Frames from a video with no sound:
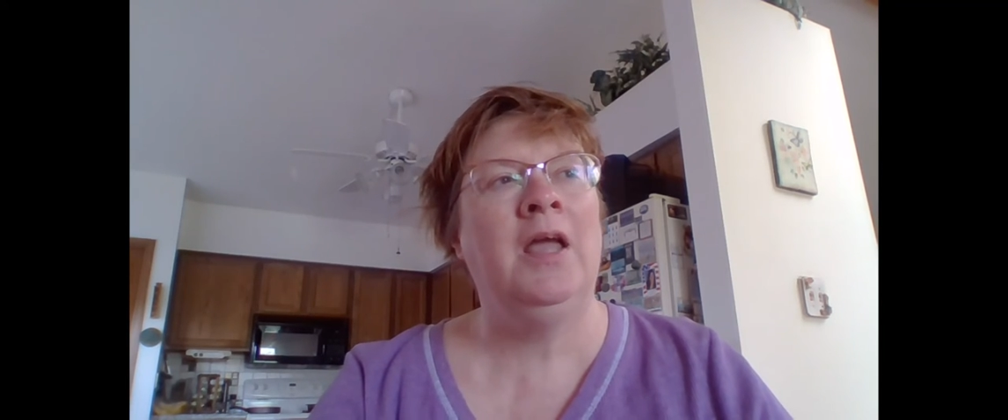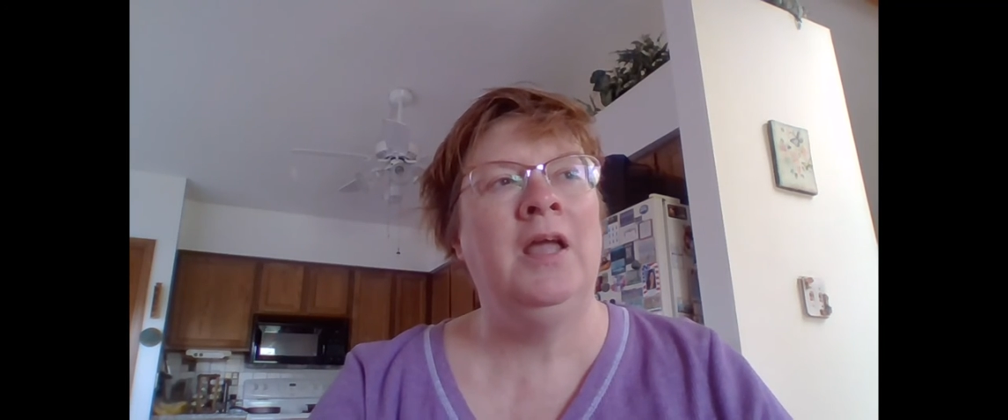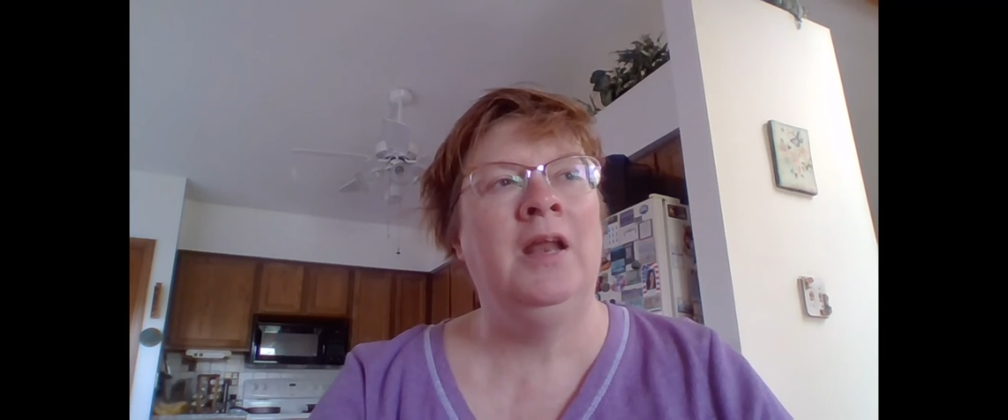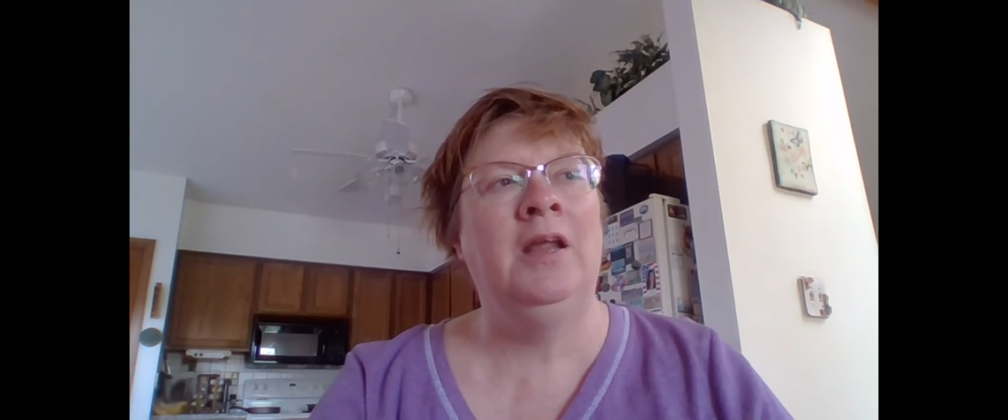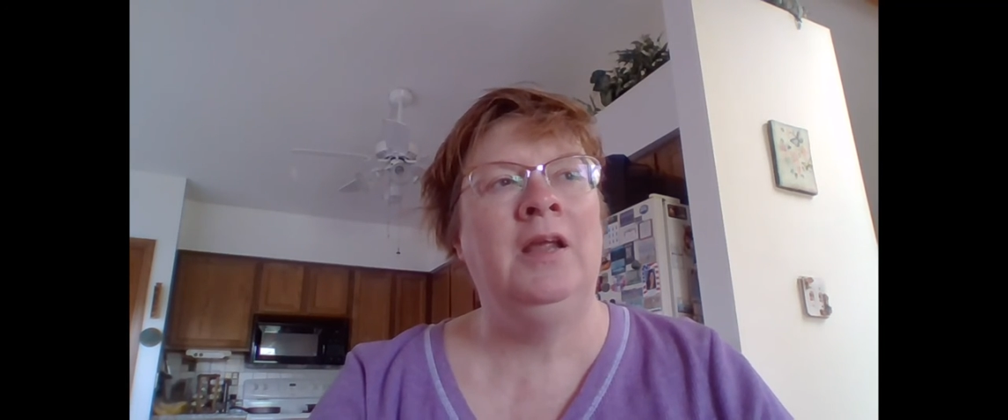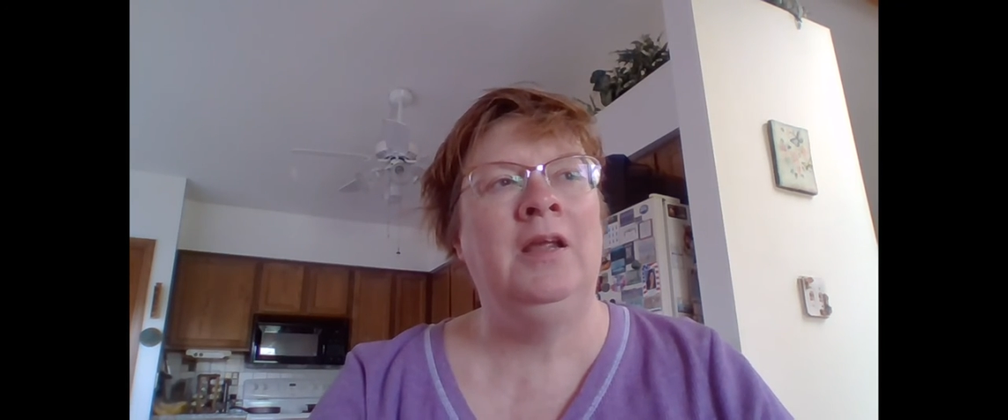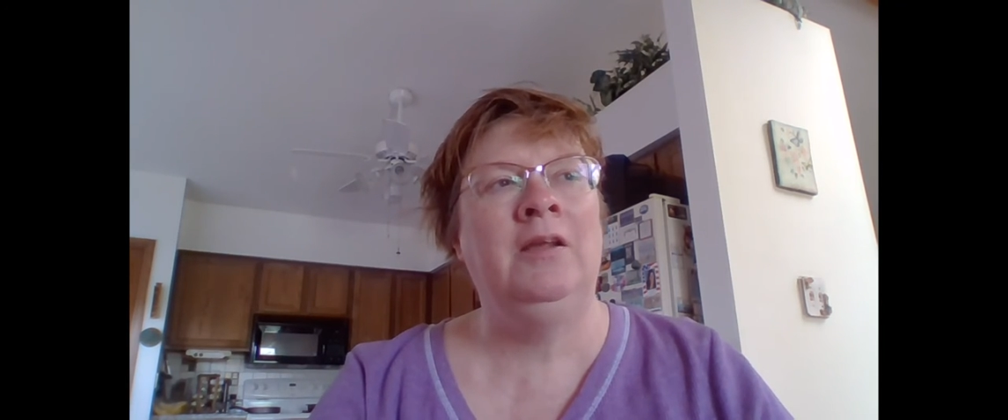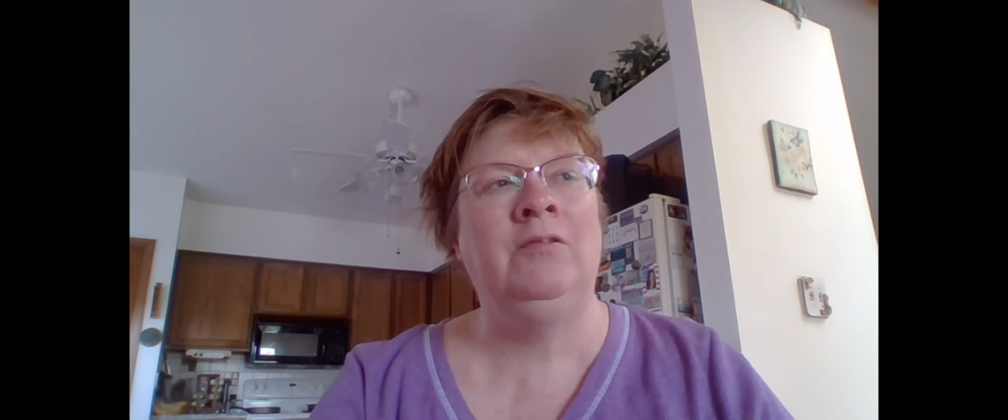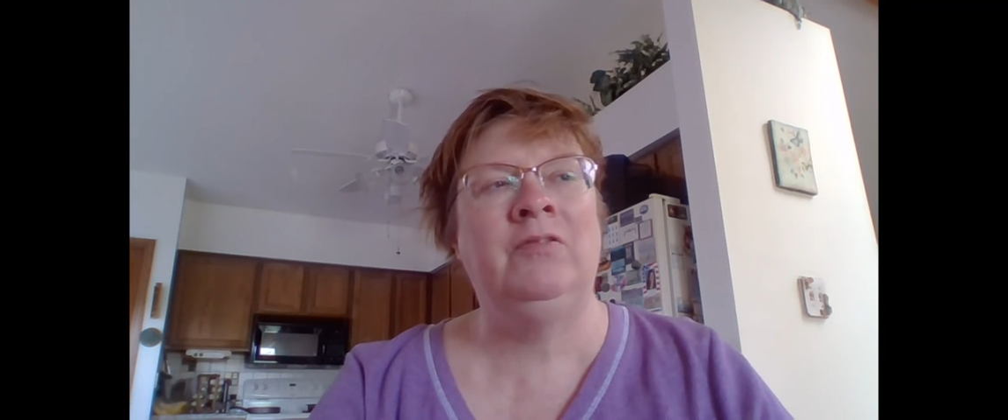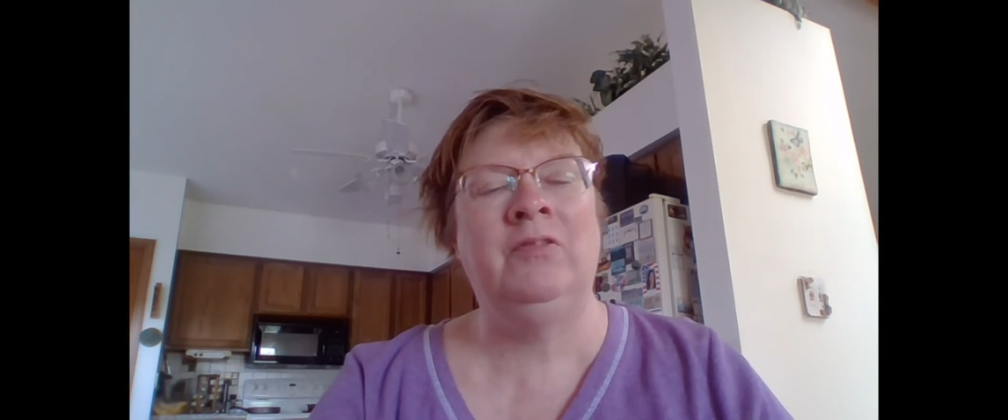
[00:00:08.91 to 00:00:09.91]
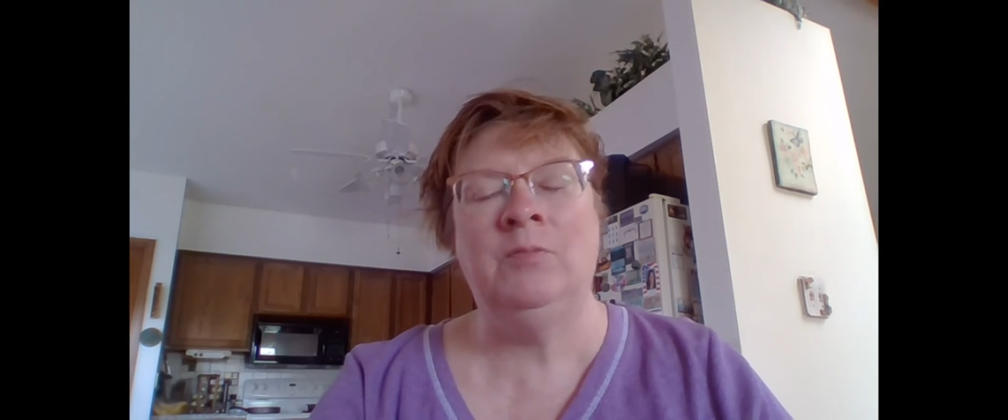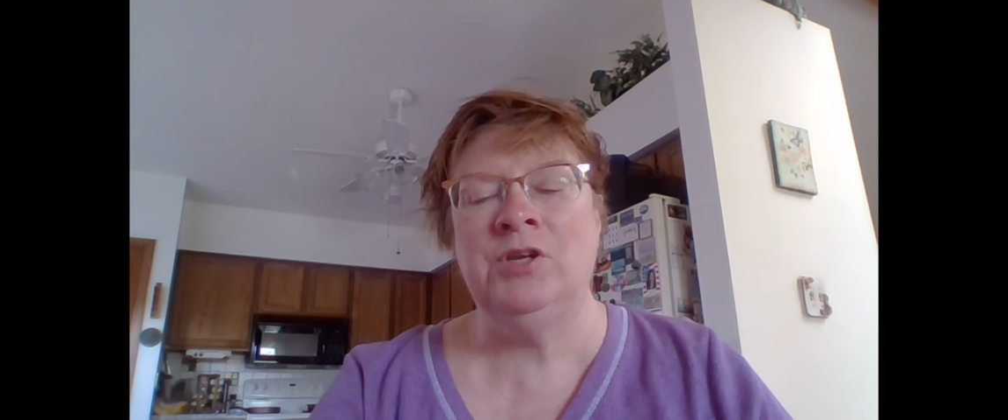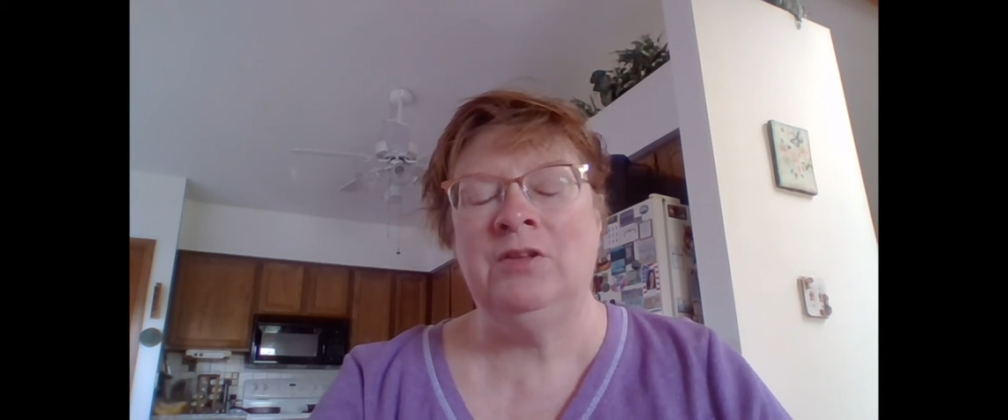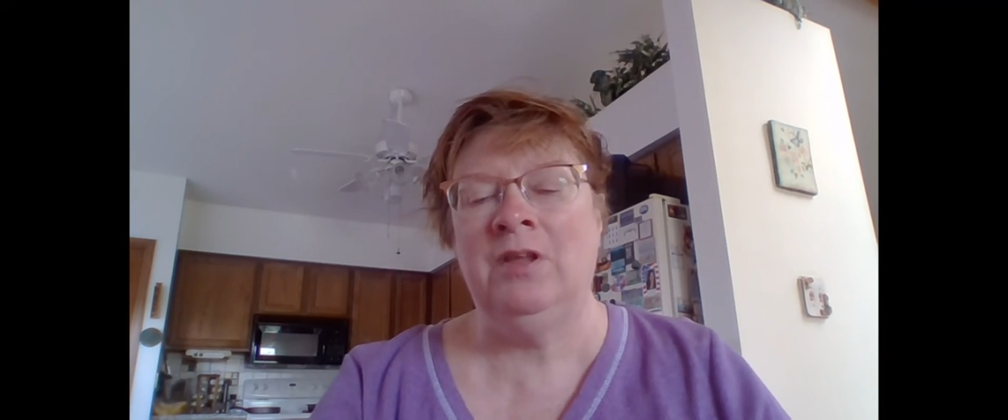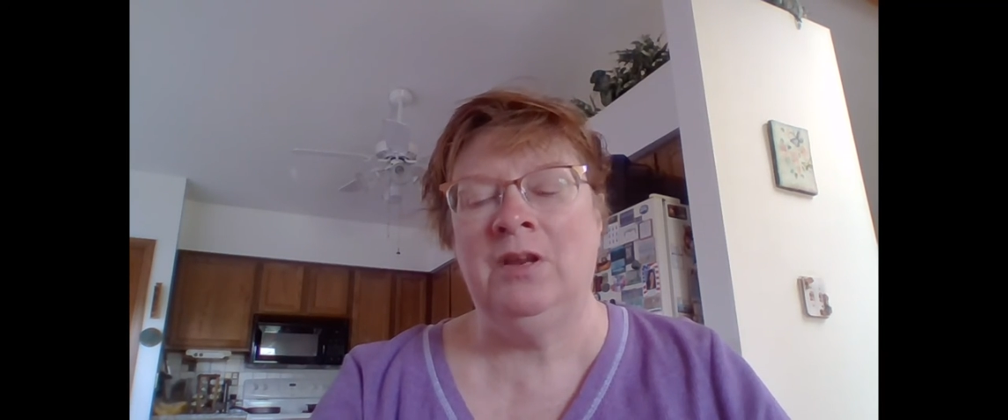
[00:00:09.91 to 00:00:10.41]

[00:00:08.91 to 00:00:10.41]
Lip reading: a subject